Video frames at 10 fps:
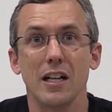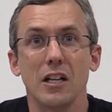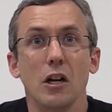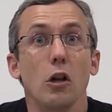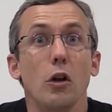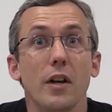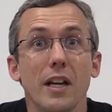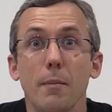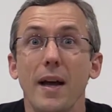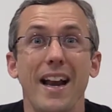you know,
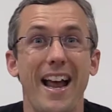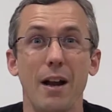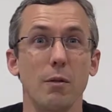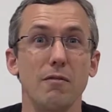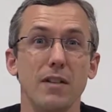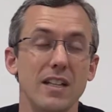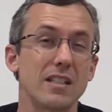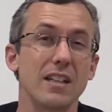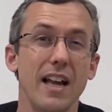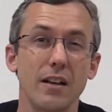learning about how to
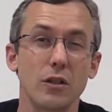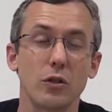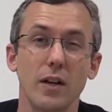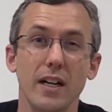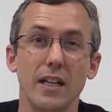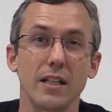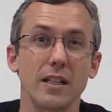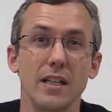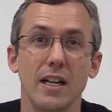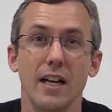invest and how to trade
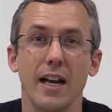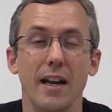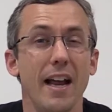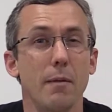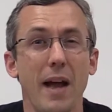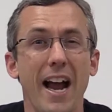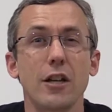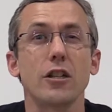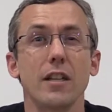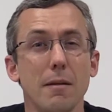and how to
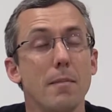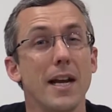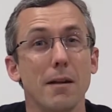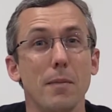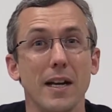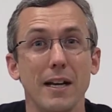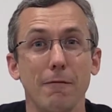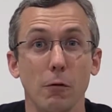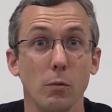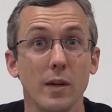actually make money
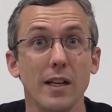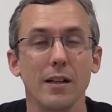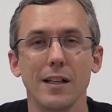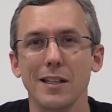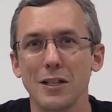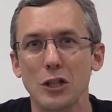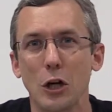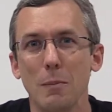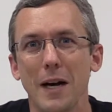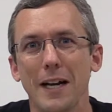for real in the
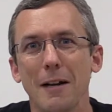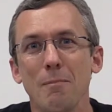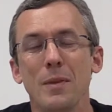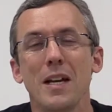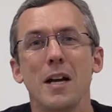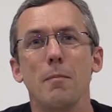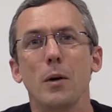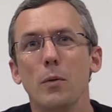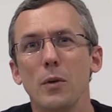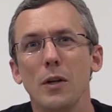stock market.
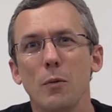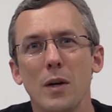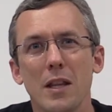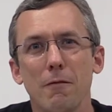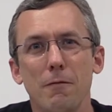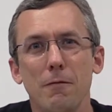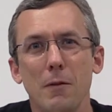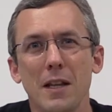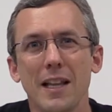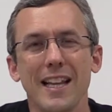But you know,
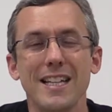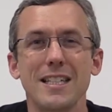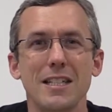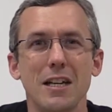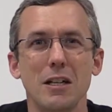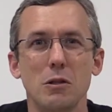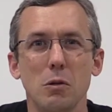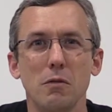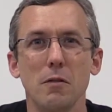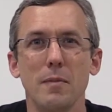one of the lessons that I
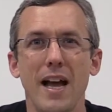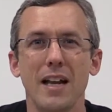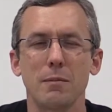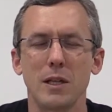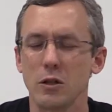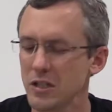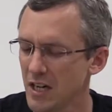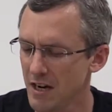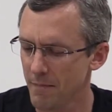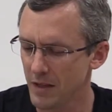took from that, because
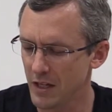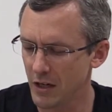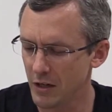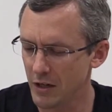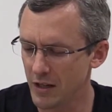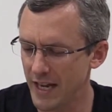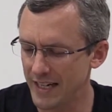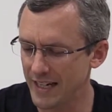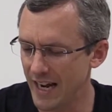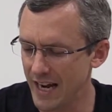you know,
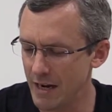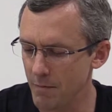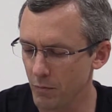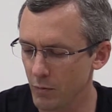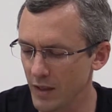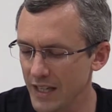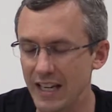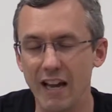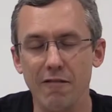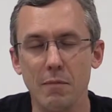that game really
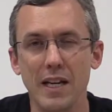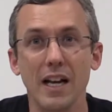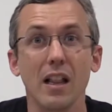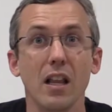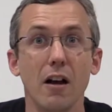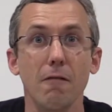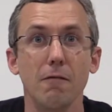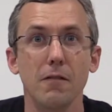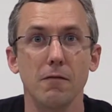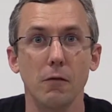gave me a love
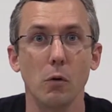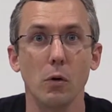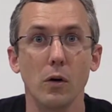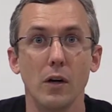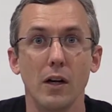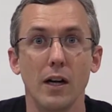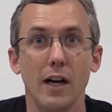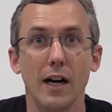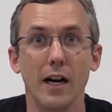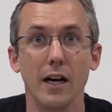for
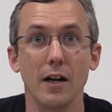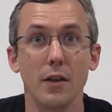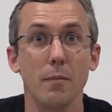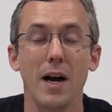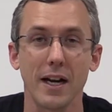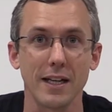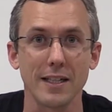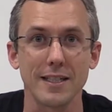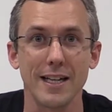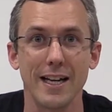the
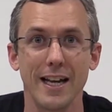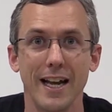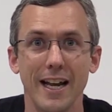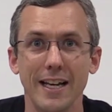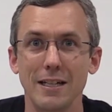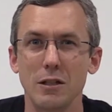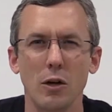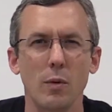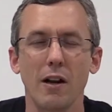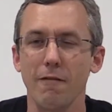markets. And you
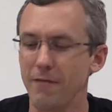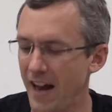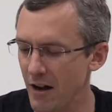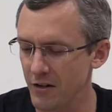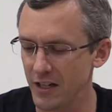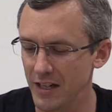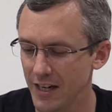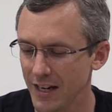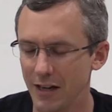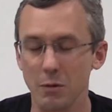know, when I found it,
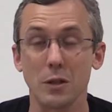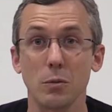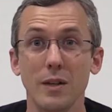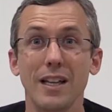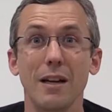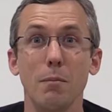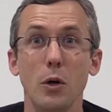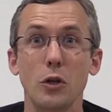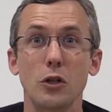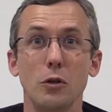it was a really
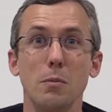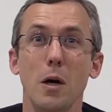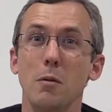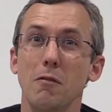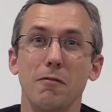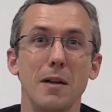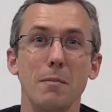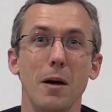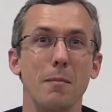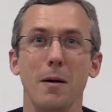emotional moment for me.
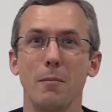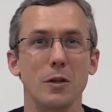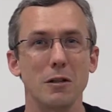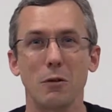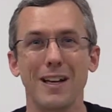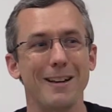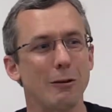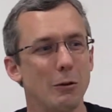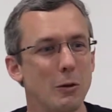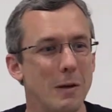My mum was looking
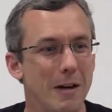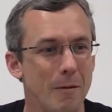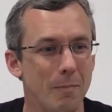through